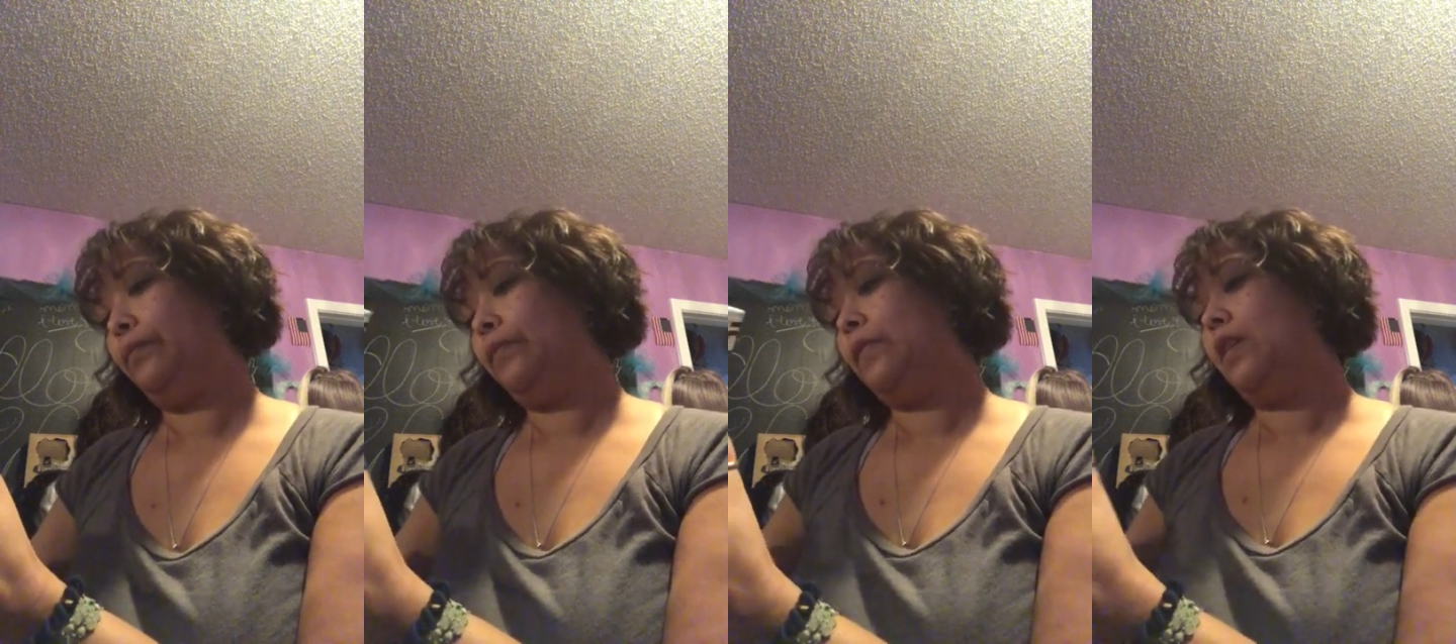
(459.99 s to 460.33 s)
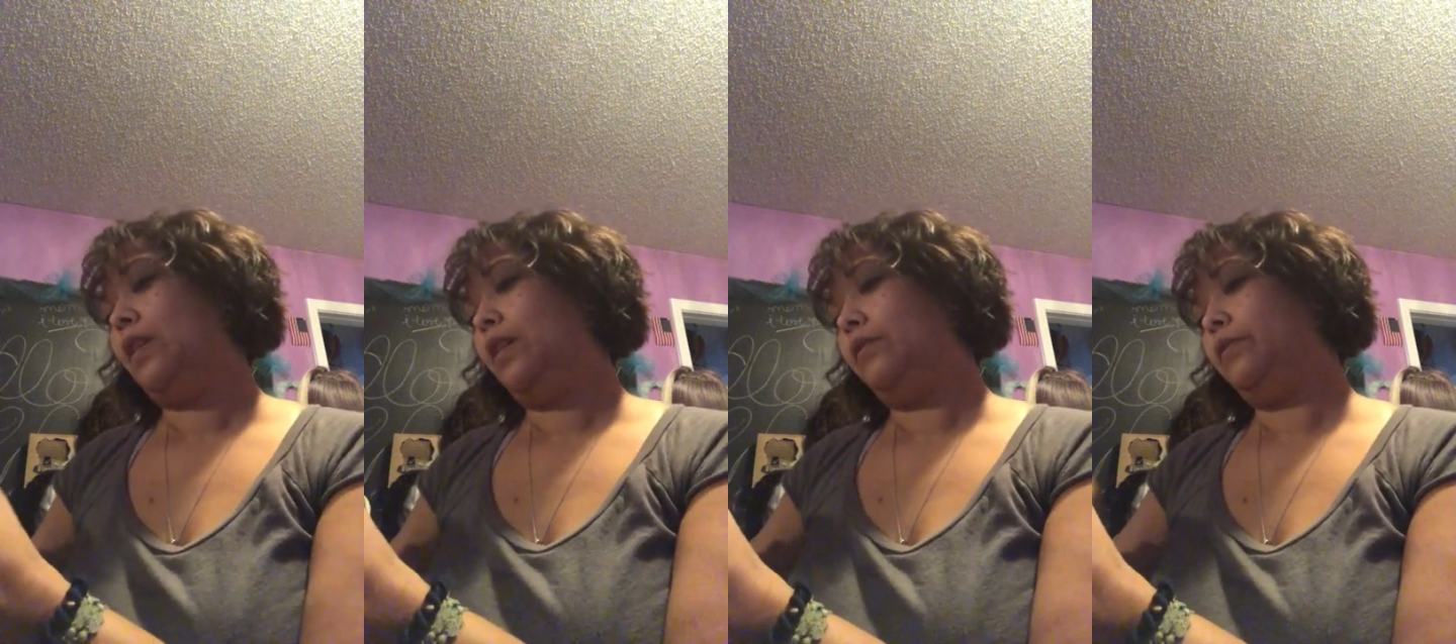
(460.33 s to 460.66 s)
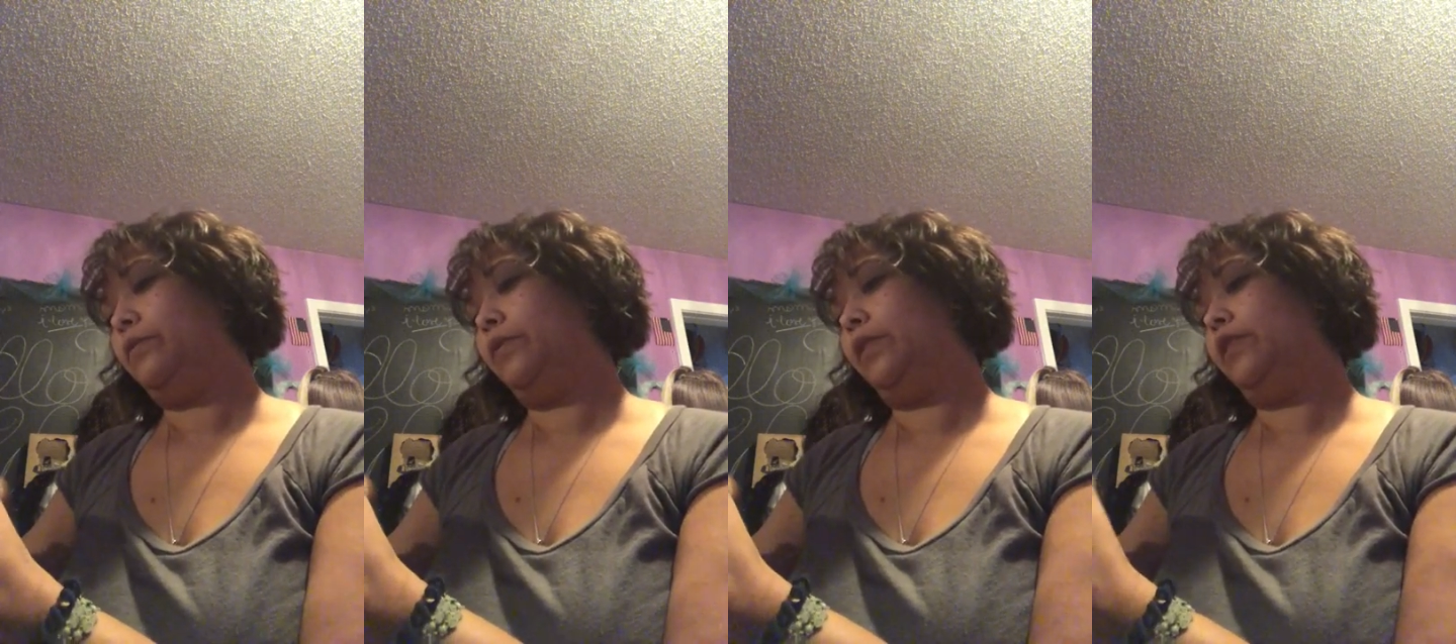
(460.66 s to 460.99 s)
I
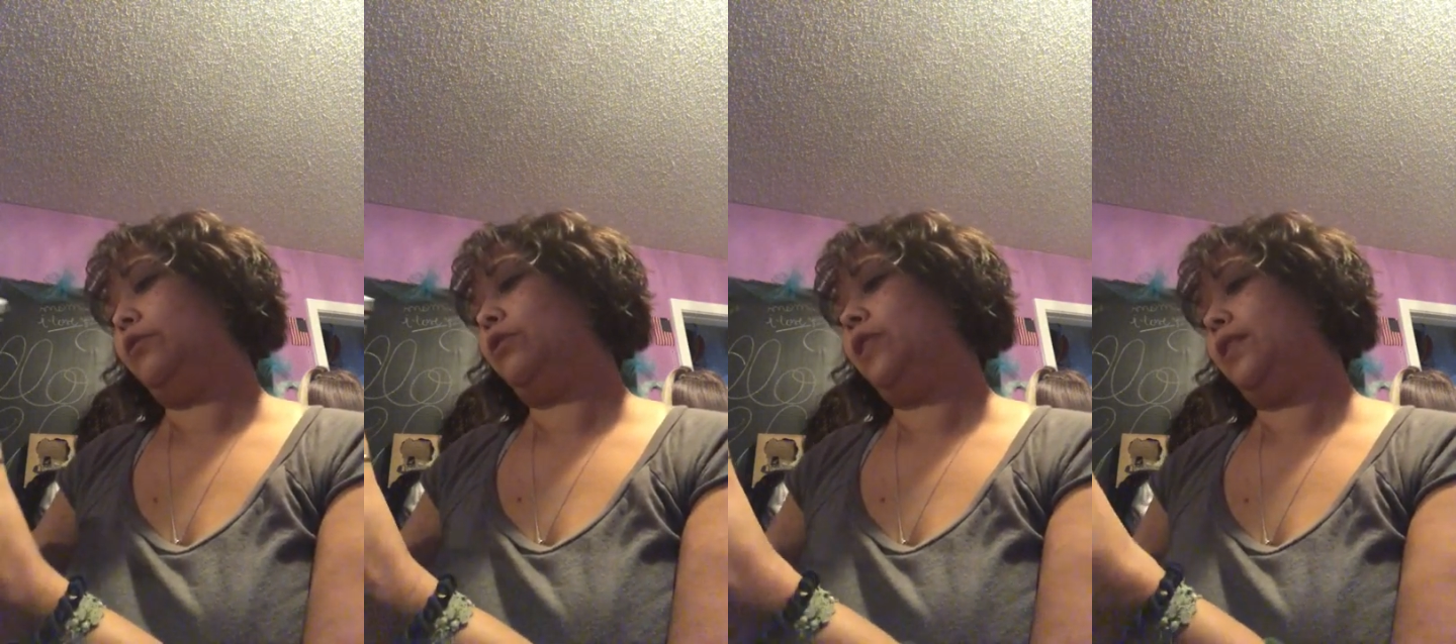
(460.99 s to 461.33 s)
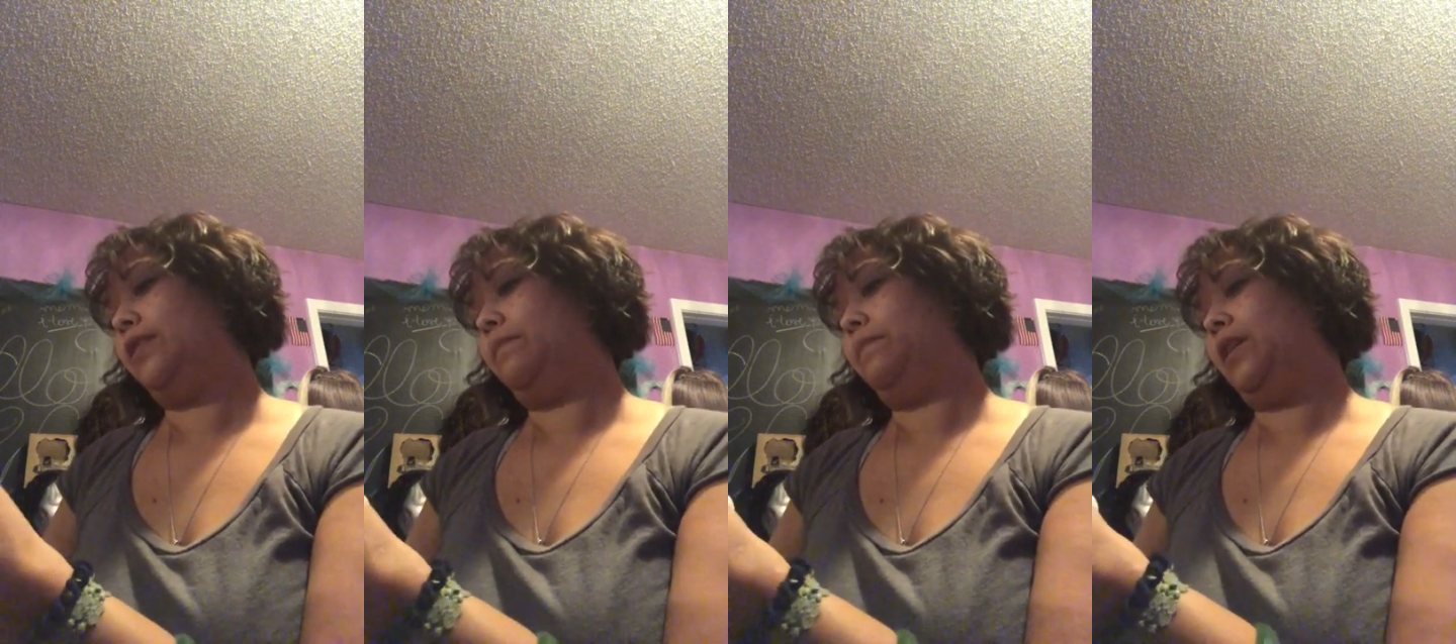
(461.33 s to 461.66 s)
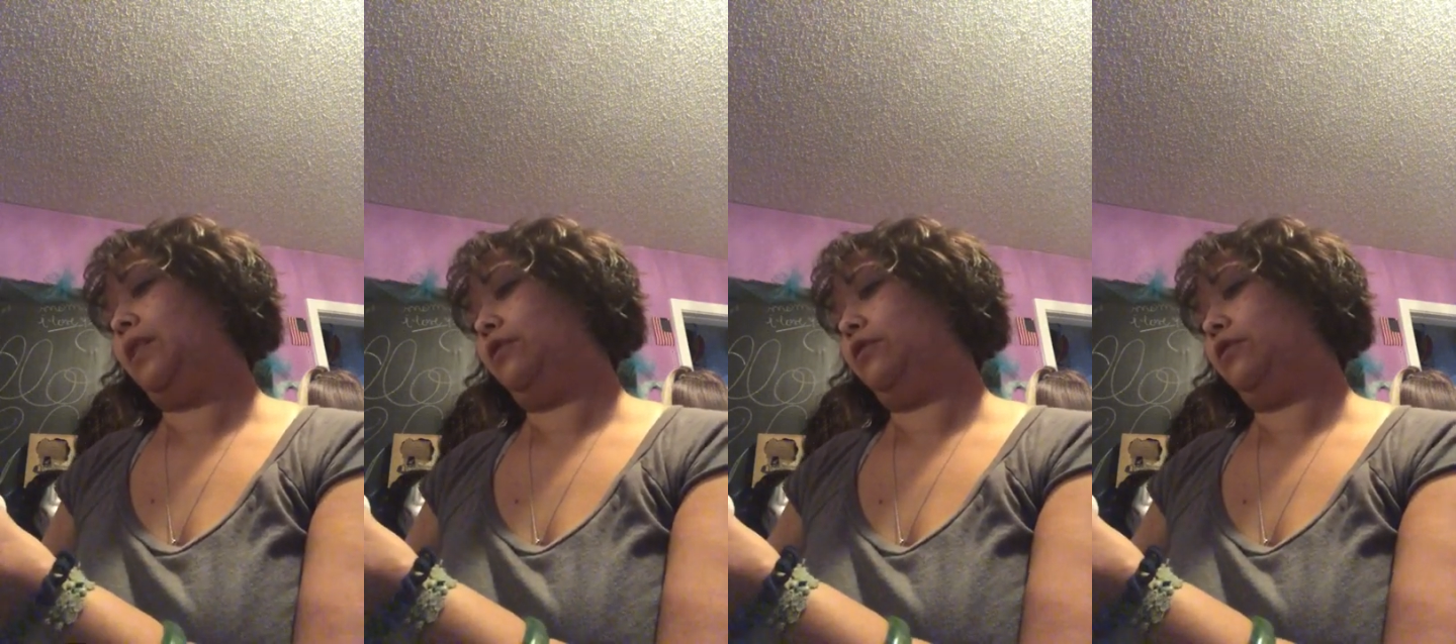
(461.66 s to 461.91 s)
was really trying to make